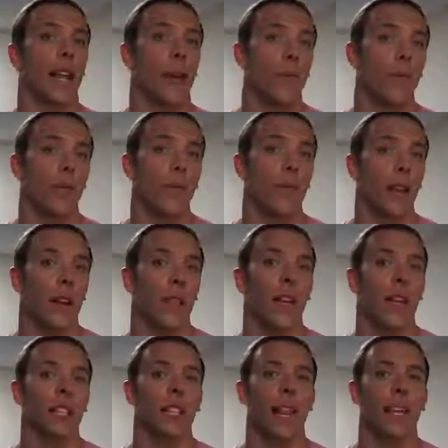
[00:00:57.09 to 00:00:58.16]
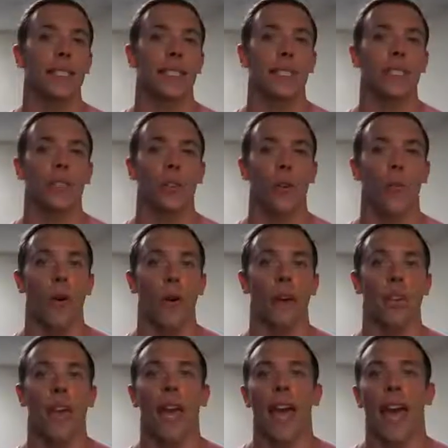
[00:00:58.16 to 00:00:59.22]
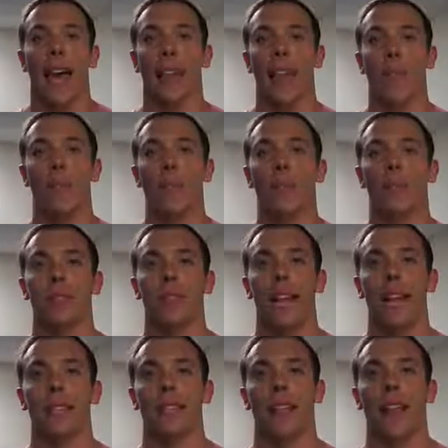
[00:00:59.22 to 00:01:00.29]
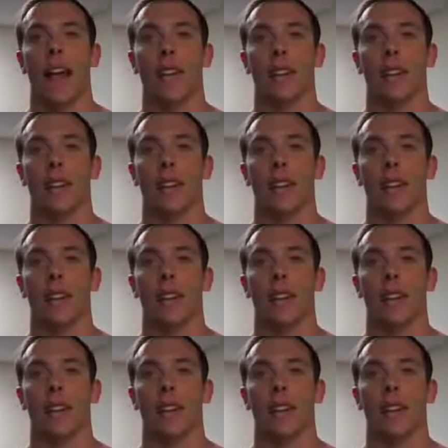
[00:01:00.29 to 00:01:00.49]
And I really want to evangelize this to the world and let people test it.